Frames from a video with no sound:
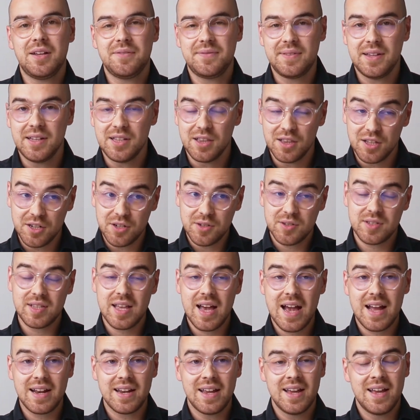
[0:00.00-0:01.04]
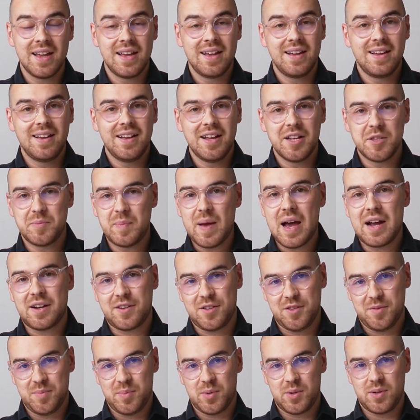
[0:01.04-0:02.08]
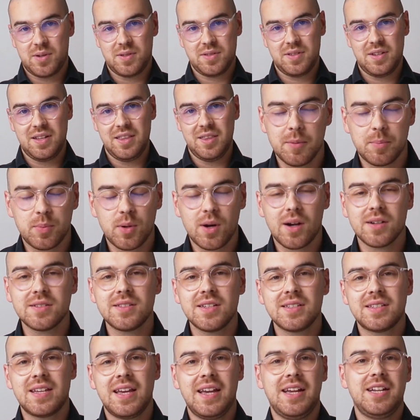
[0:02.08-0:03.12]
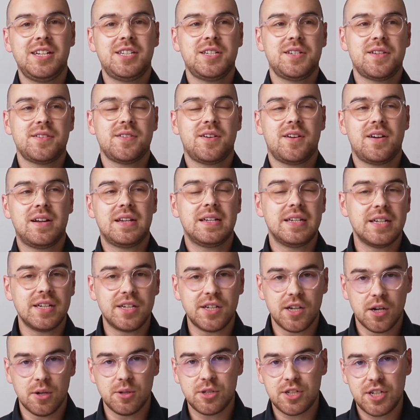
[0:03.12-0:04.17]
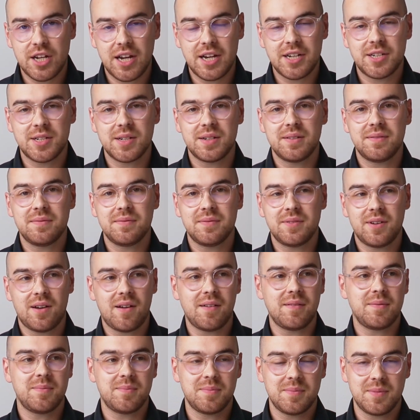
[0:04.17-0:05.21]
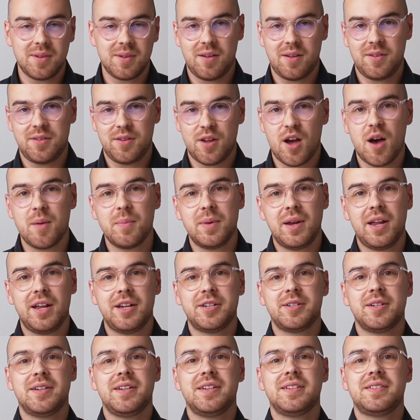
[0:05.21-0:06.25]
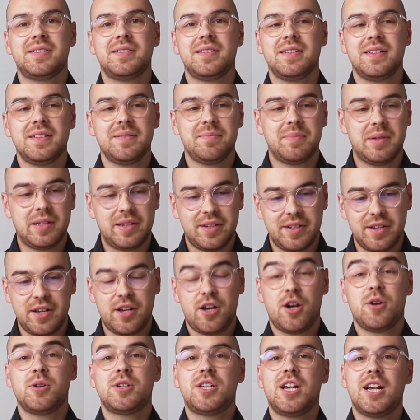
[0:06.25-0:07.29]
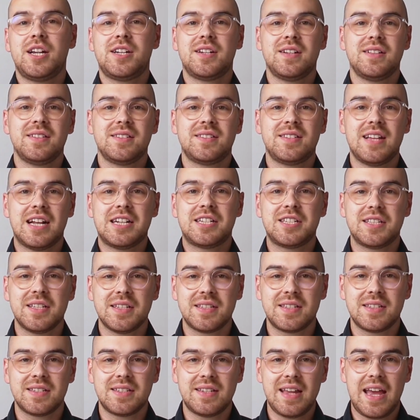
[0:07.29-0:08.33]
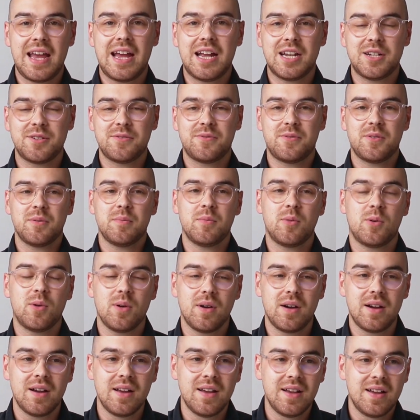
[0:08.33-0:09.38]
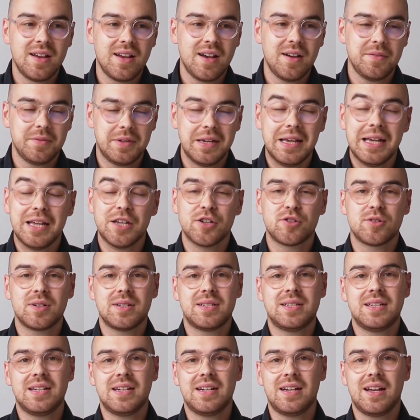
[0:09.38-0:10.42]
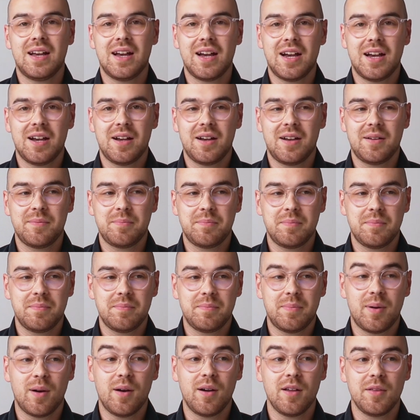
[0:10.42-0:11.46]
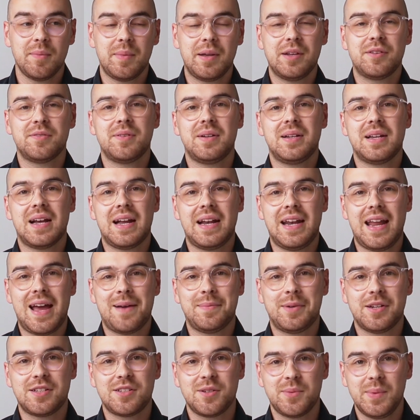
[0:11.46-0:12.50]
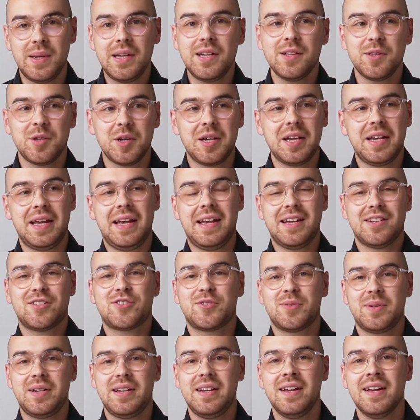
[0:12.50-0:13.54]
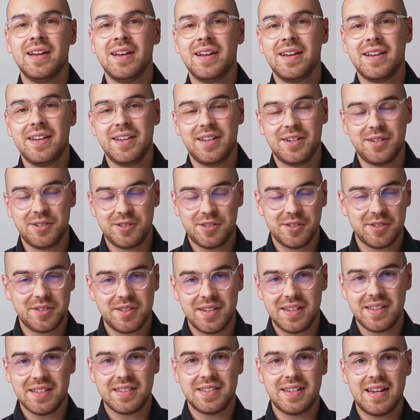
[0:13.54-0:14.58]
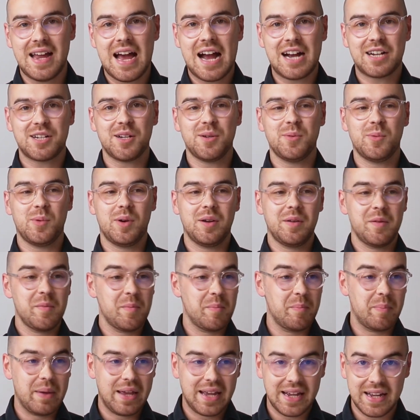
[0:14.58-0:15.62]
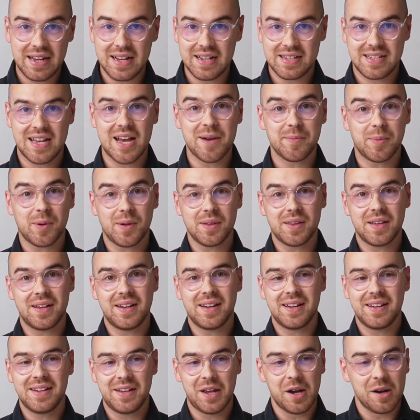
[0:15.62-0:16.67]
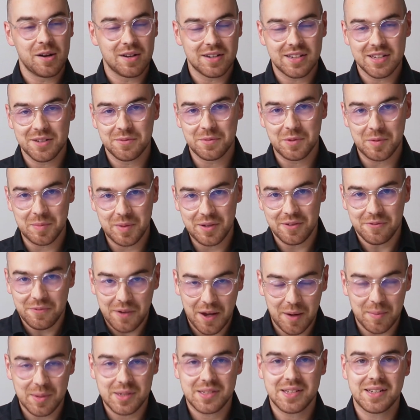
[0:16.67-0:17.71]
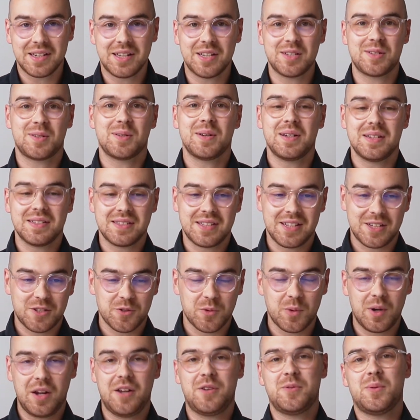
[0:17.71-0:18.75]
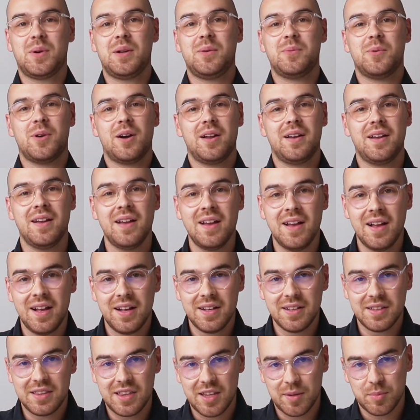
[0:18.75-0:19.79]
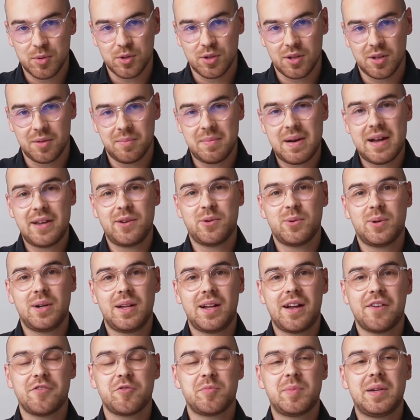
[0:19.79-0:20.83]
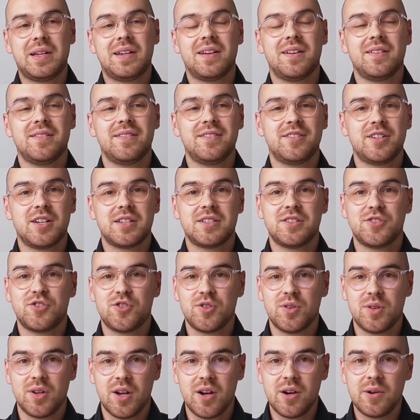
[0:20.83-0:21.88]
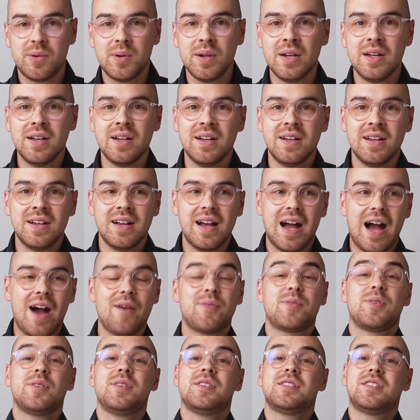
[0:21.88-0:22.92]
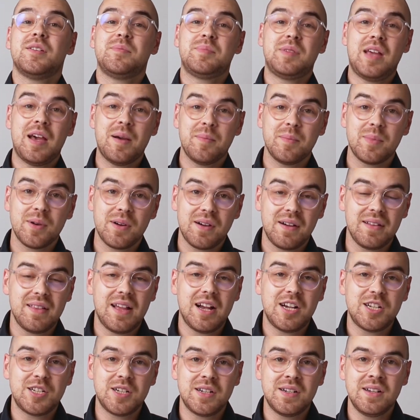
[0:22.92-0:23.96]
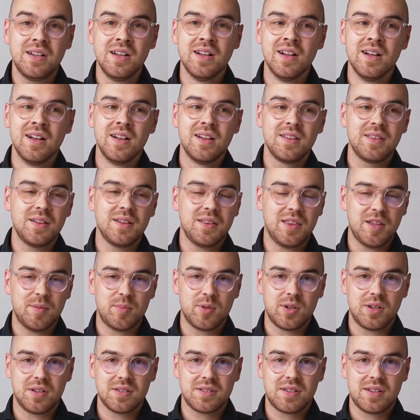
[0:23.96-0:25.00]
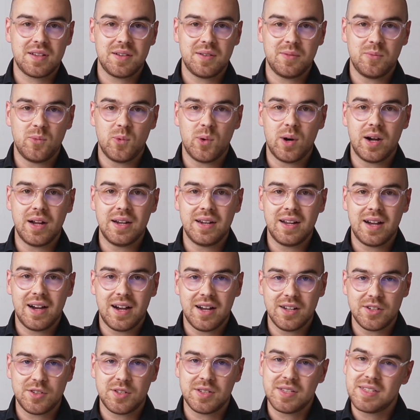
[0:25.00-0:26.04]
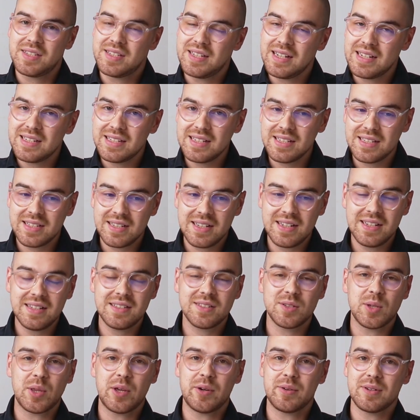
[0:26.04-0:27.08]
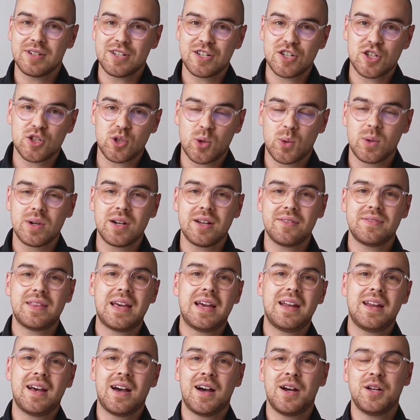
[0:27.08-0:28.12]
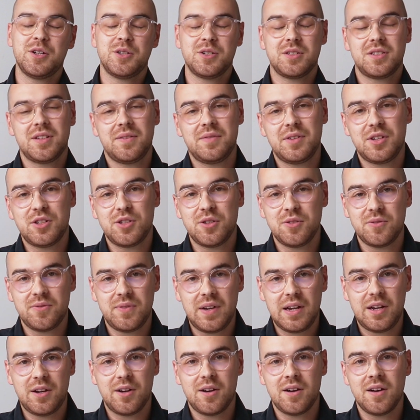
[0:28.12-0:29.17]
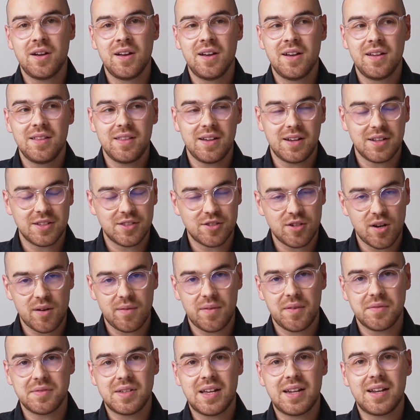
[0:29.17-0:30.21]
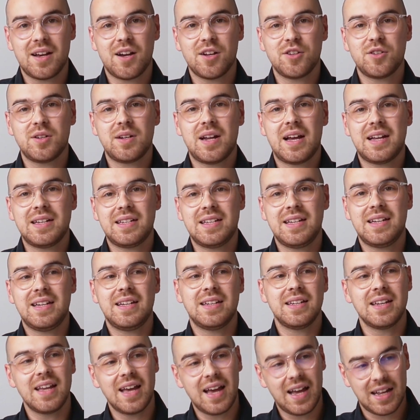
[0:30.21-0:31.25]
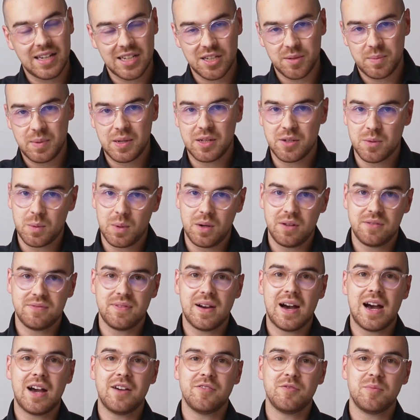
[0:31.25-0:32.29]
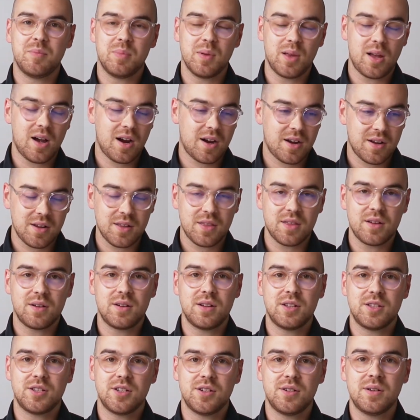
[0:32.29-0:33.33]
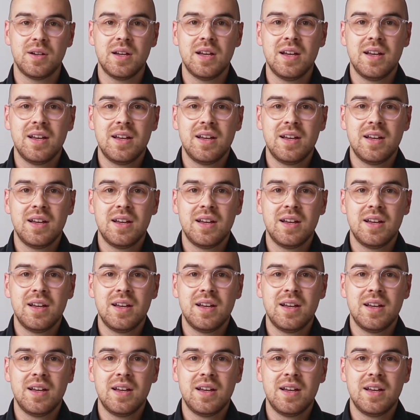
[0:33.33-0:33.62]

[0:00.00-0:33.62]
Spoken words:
If they lose that, it's back to the polls. And the process hinges on negotiation, not domination, but negotiation sets the stage for more of an interesting parliamentary dynamic. So we can look at history, to see this in action. One big example that guaranteed will be famous in history is the 2021 Liberal minority government under Justin Trudeau. After the September election, the Liberals won 160 seats, so they were short of that 172 figure. The Conservatives had 119, NDP 25, Bloc 32.